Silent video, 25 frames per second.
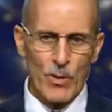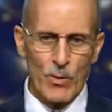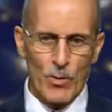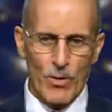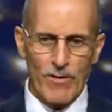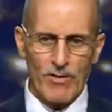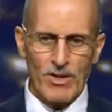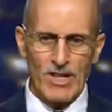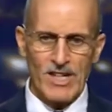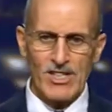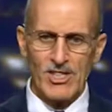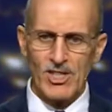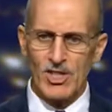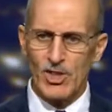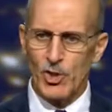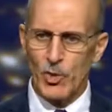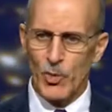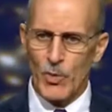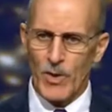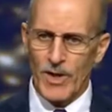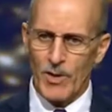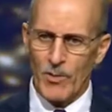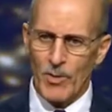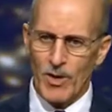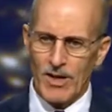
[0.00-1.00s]
Revelation
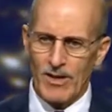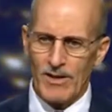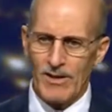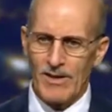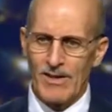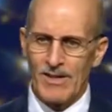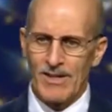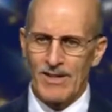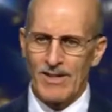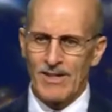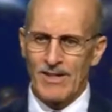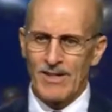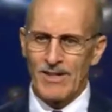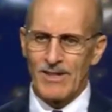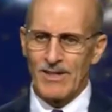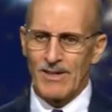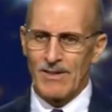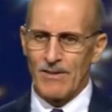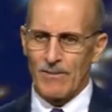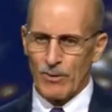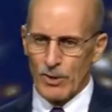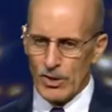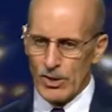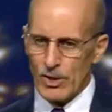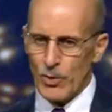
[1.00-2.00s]
twenty-one,
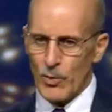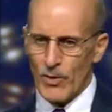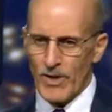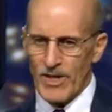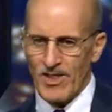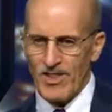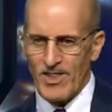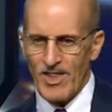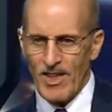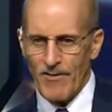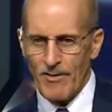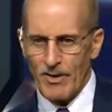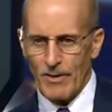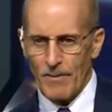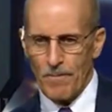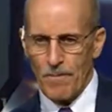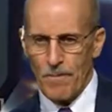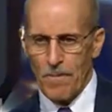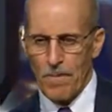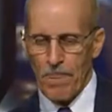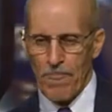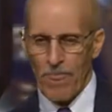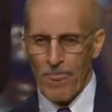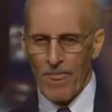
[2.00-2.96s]
verse twenty-seven.